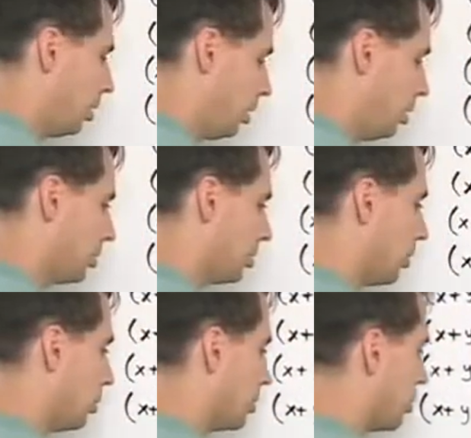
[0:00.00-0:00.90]
And let's
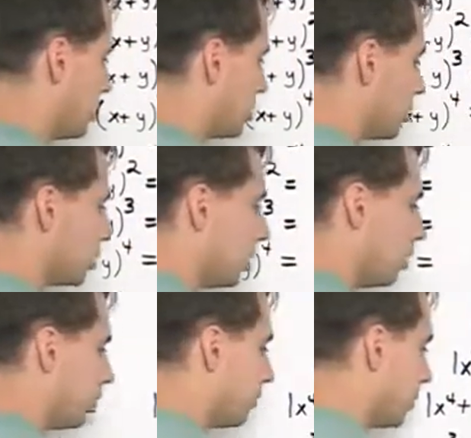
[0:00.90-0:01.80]
go ahead and cross these
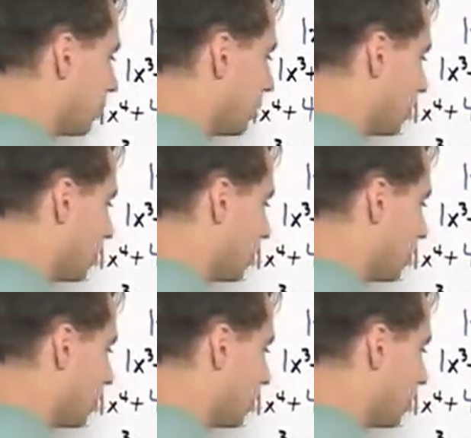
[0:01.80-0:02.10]
off.